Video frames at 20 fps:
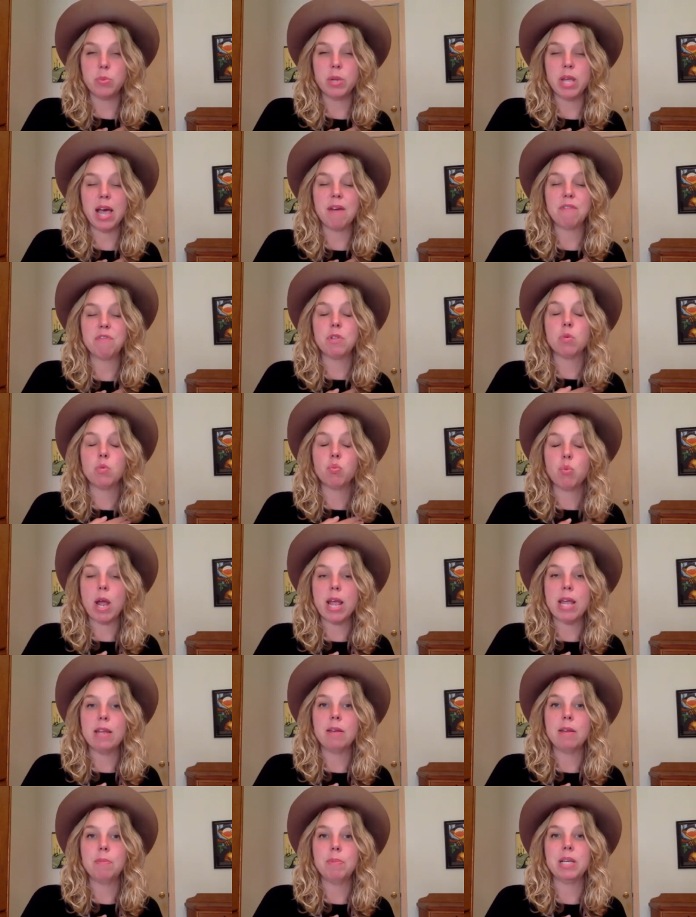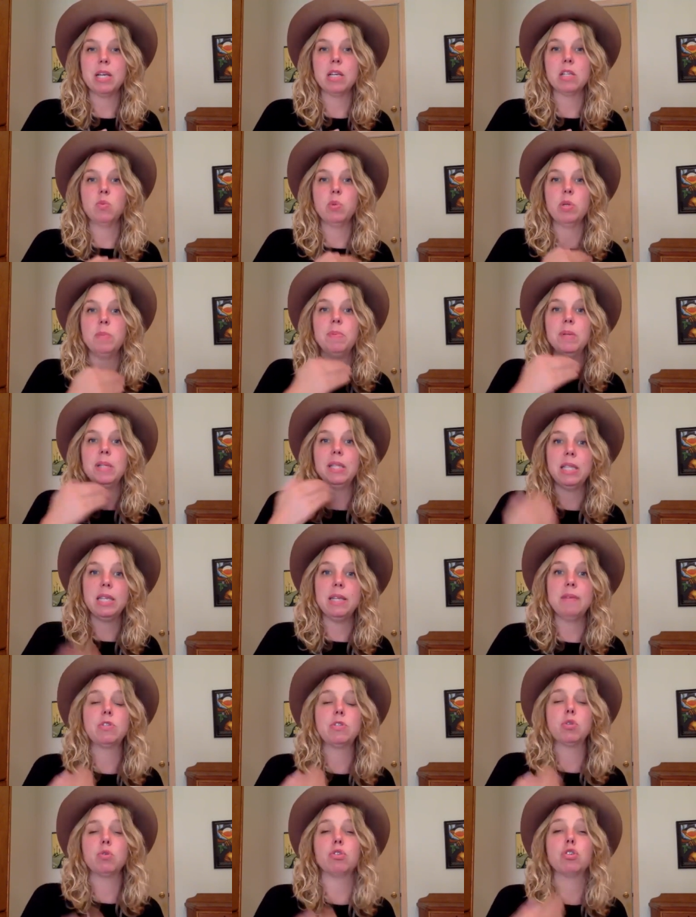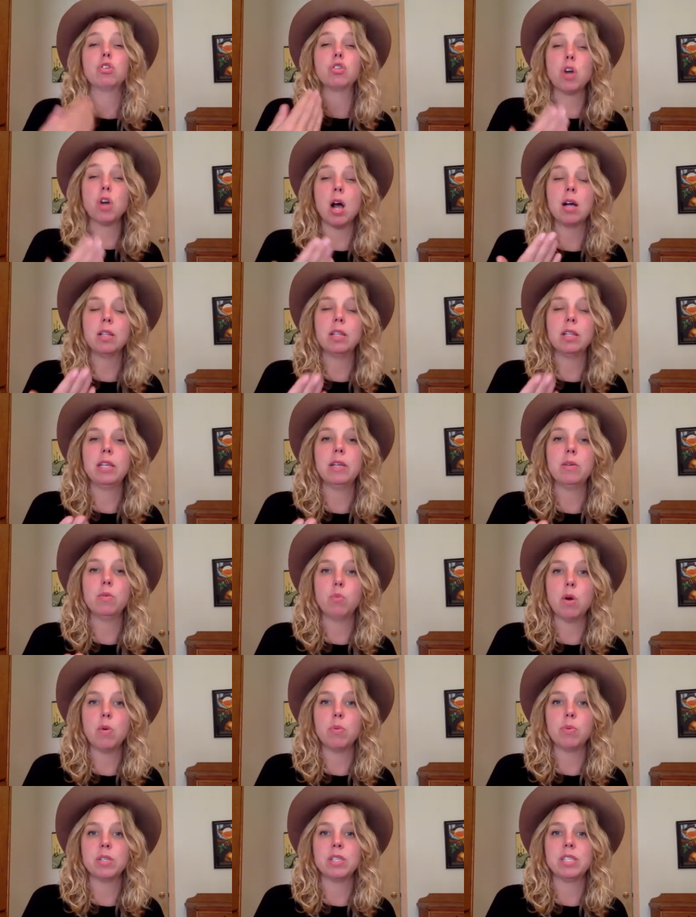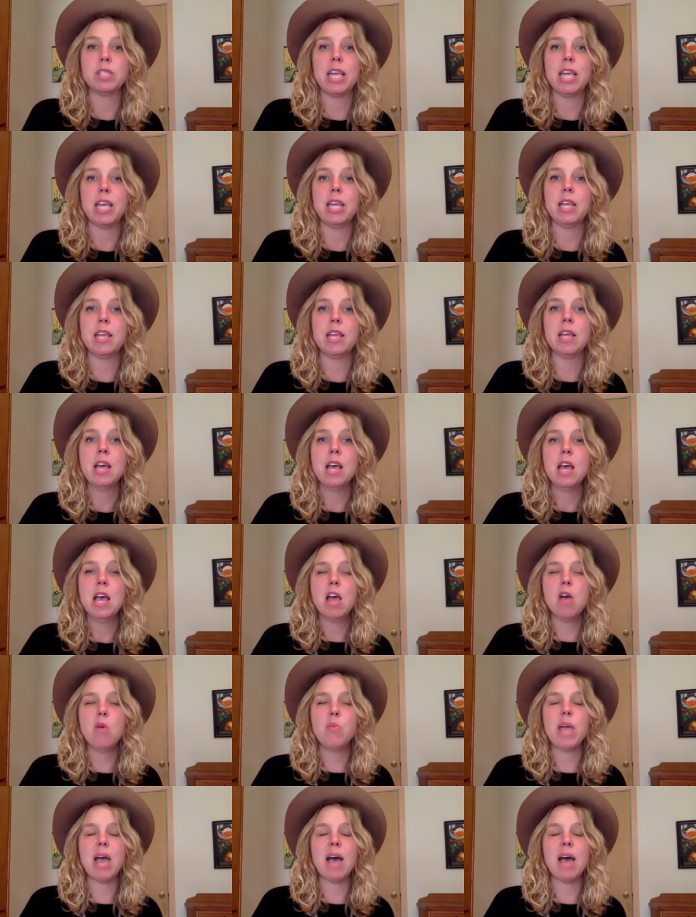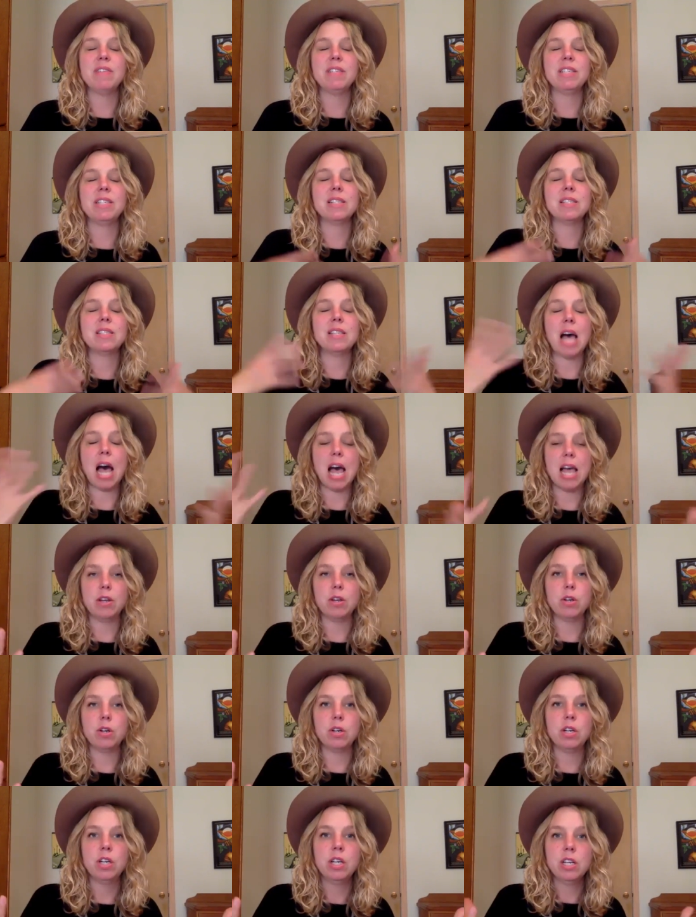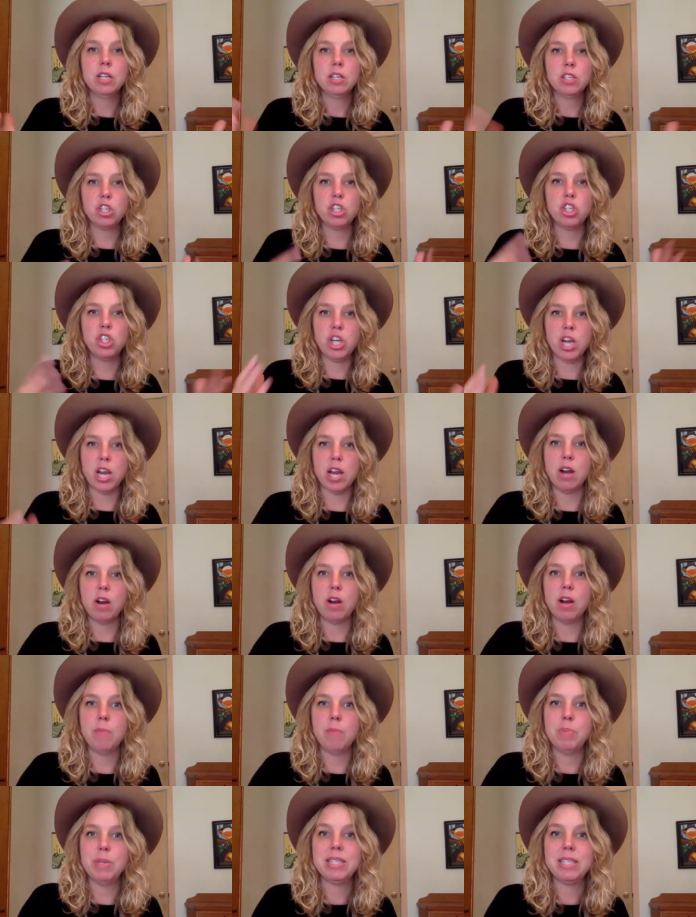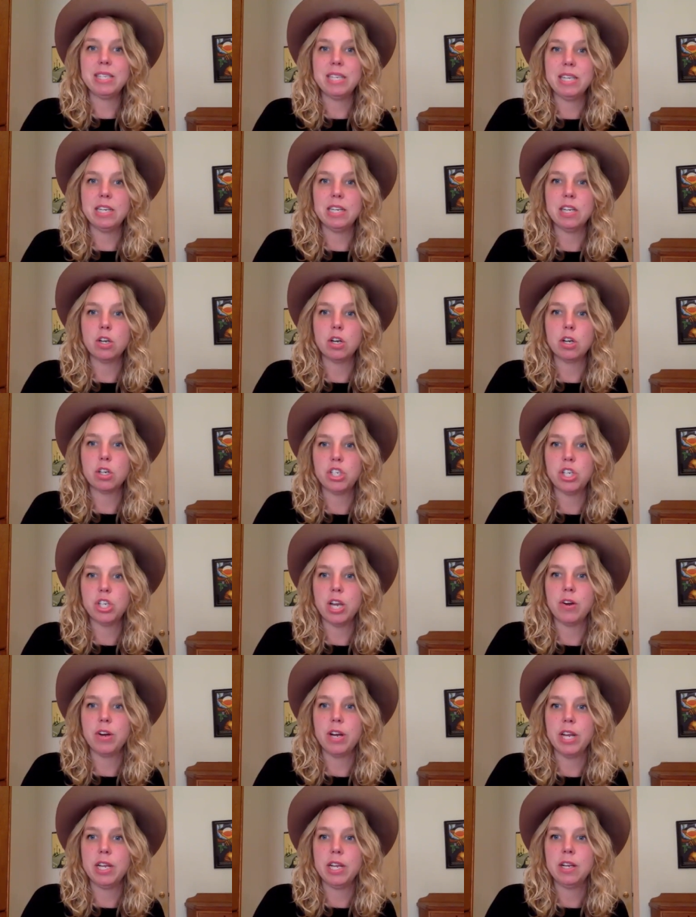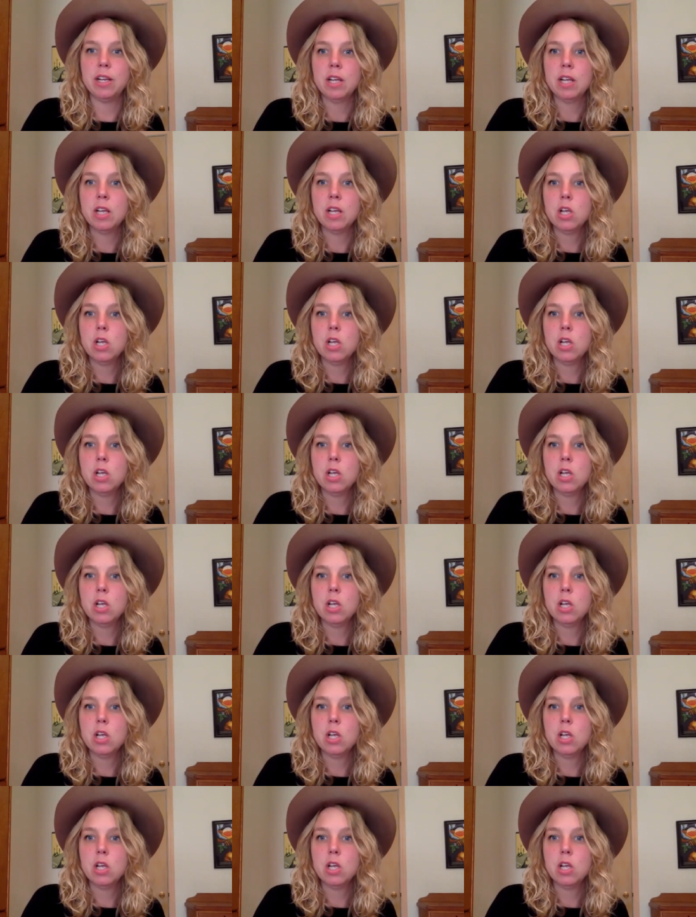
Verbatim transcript: We have to write because we believe so strongly in what we're saying and we have a desire to share and be seen in our sharing.